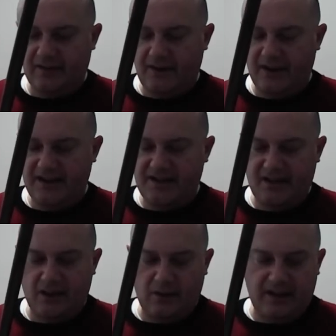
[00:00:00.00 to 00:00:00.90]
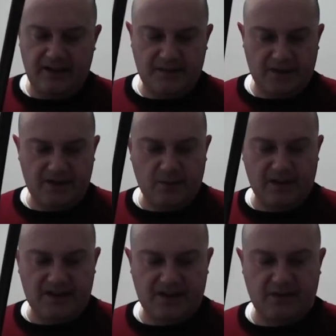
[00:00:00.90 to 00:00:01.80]
very slowly, especially when
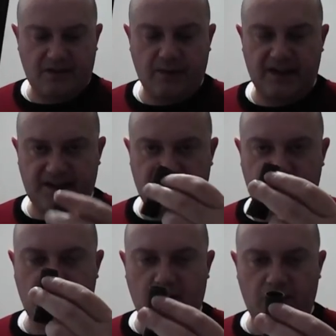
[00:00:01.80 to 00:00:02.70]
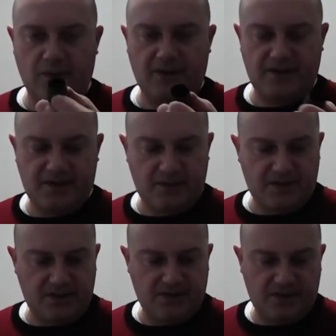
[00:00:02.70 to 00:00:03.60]
it's actually glued on this, so it's
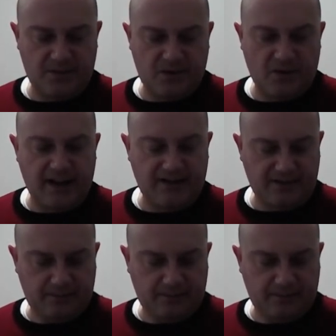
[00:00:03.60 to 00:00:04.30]
got some strength.